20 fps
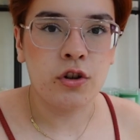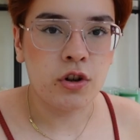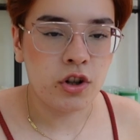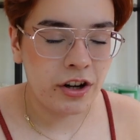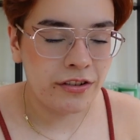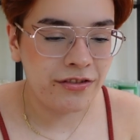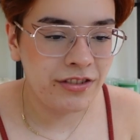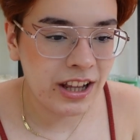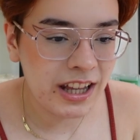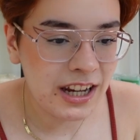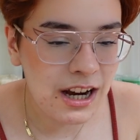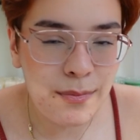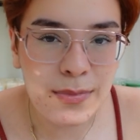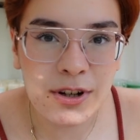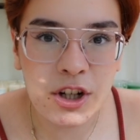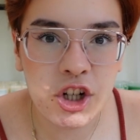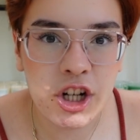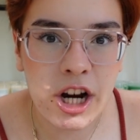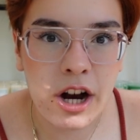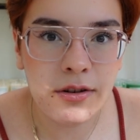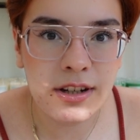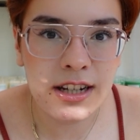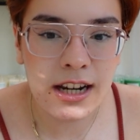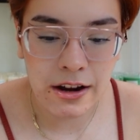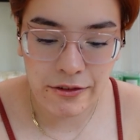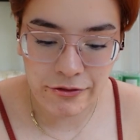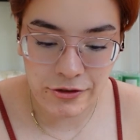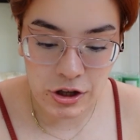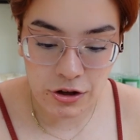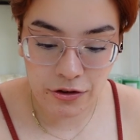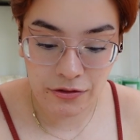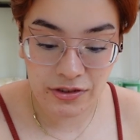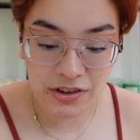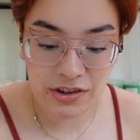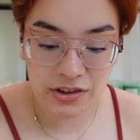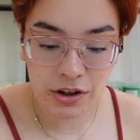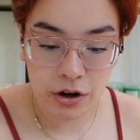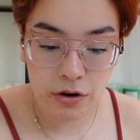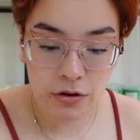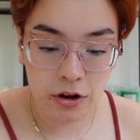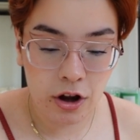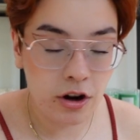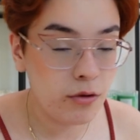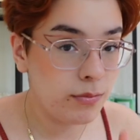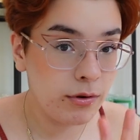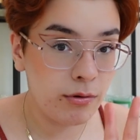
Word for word: Gosh, I feel like I've been shouting at you for so long,